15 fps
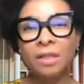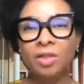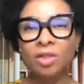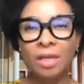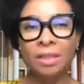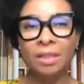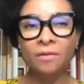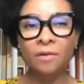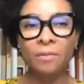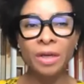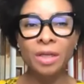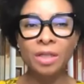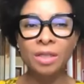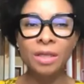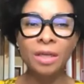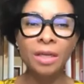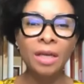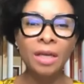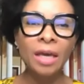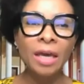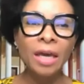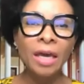
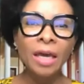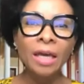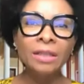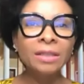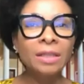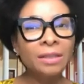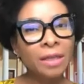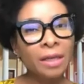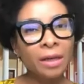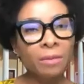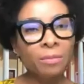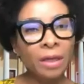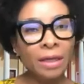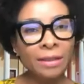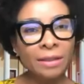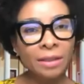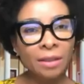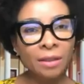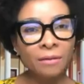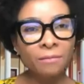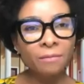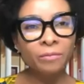transformation, and sustainability.